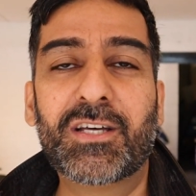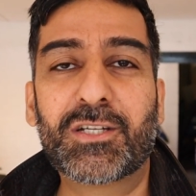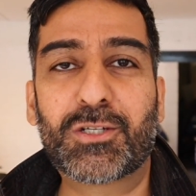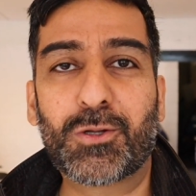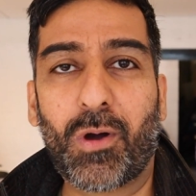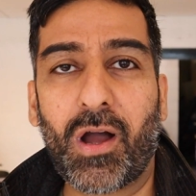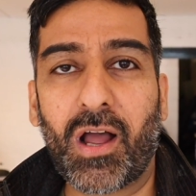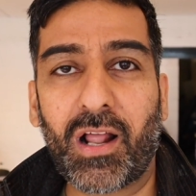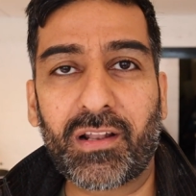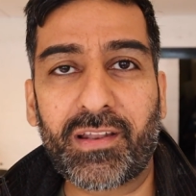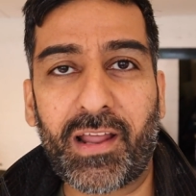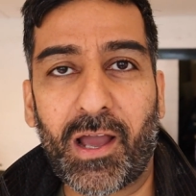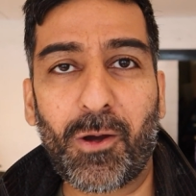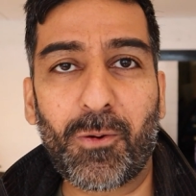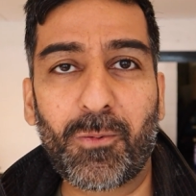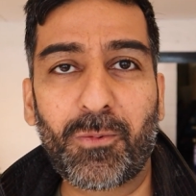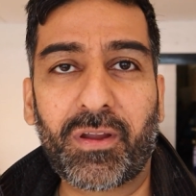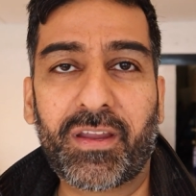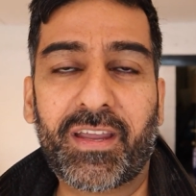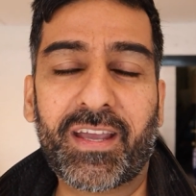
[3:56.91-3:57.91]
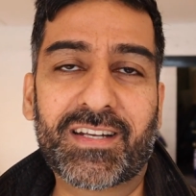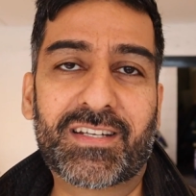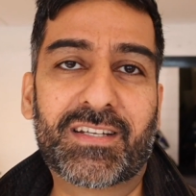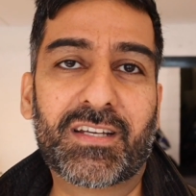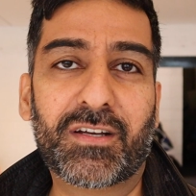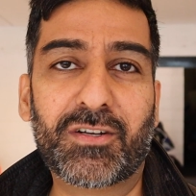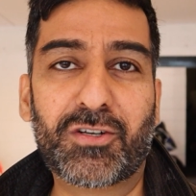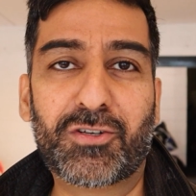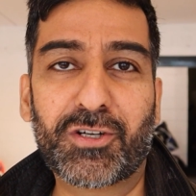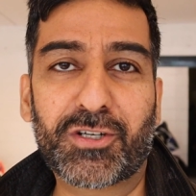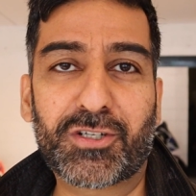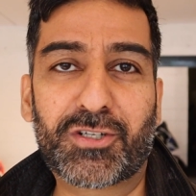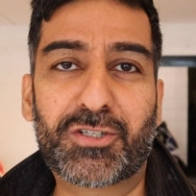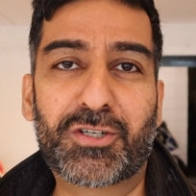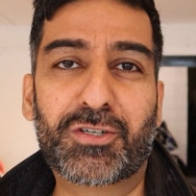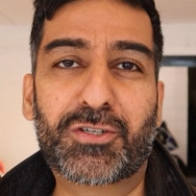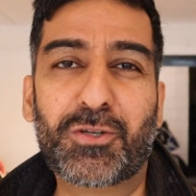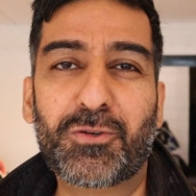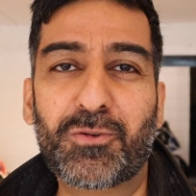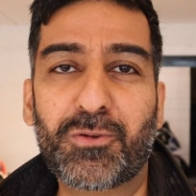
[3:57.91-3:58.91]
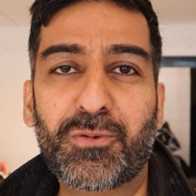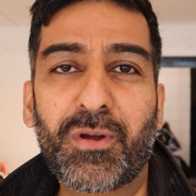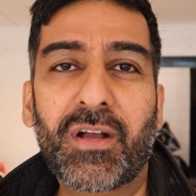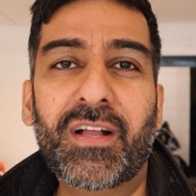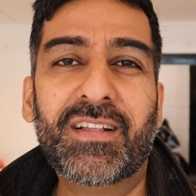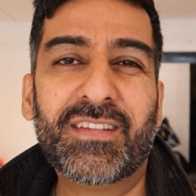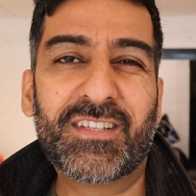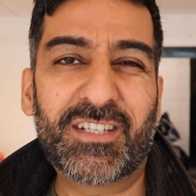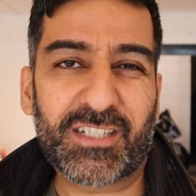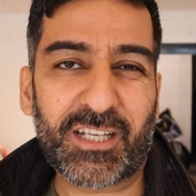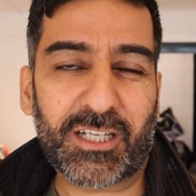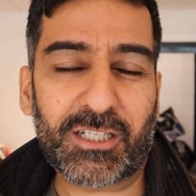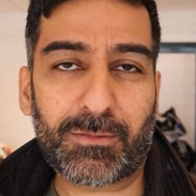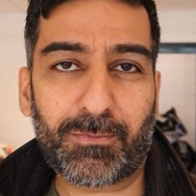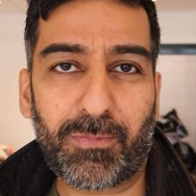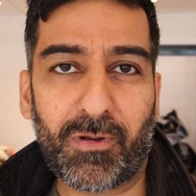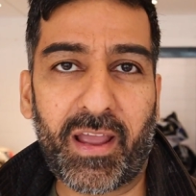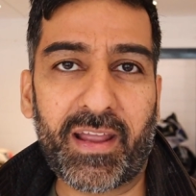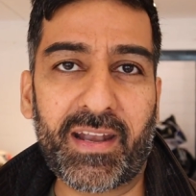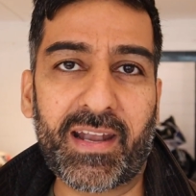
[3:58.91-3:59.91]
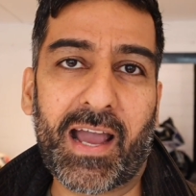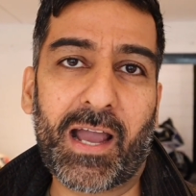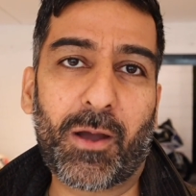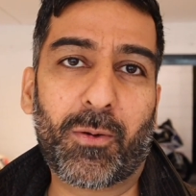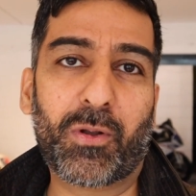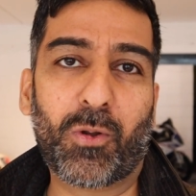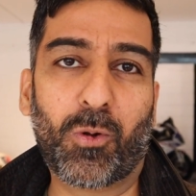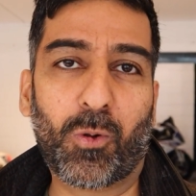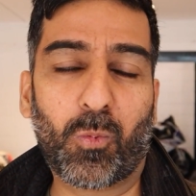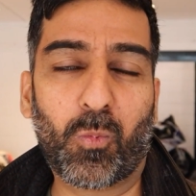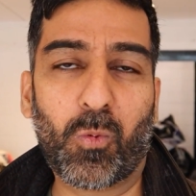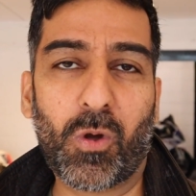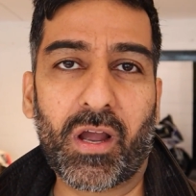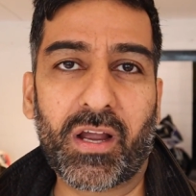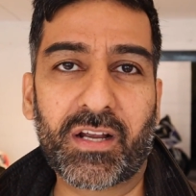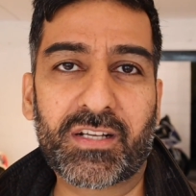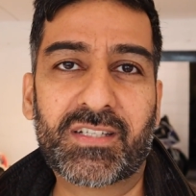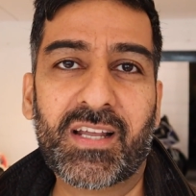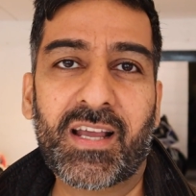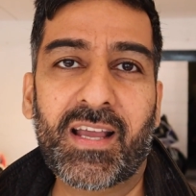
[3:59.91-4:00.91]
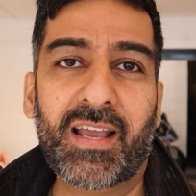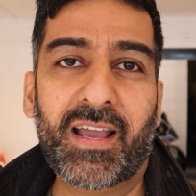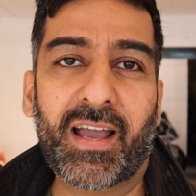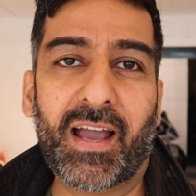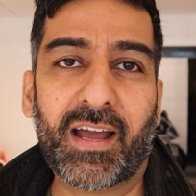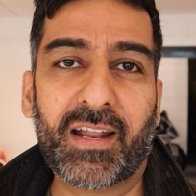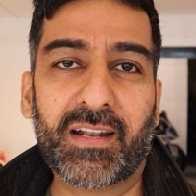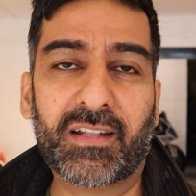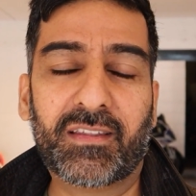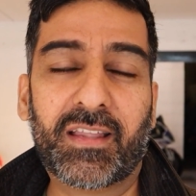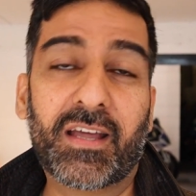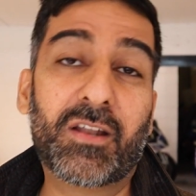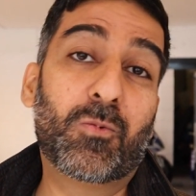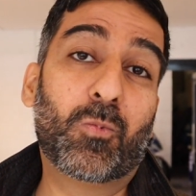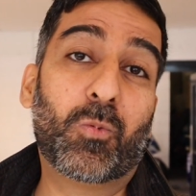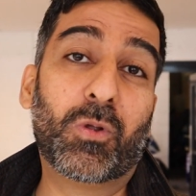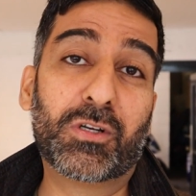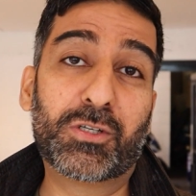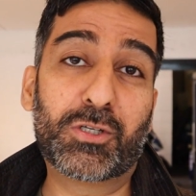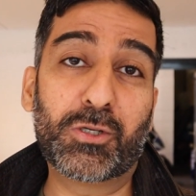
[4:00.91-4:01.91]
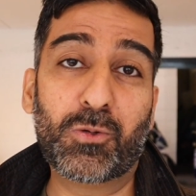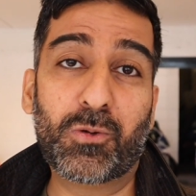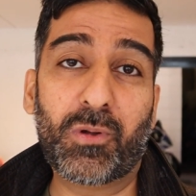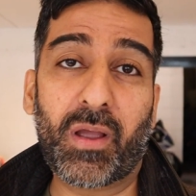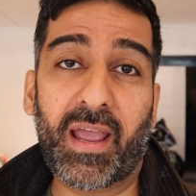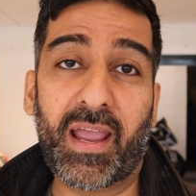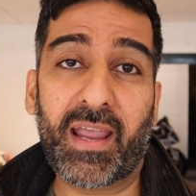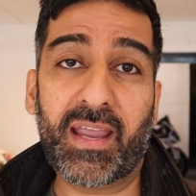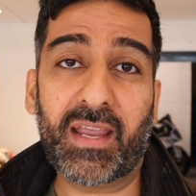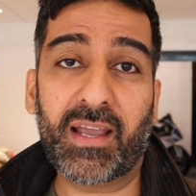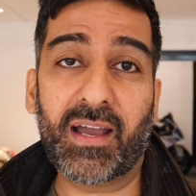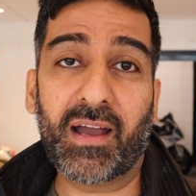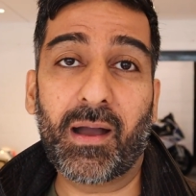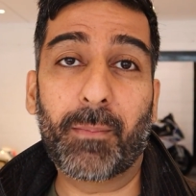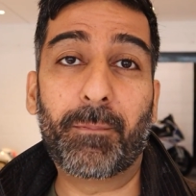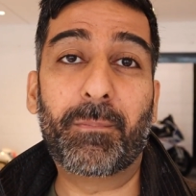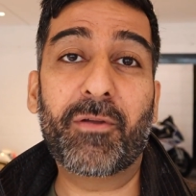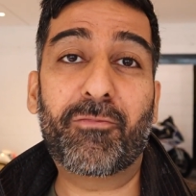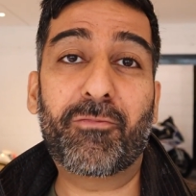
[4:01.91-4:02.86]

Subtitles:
So I'll now get Dutch to just explain how it all works, and then we'll do a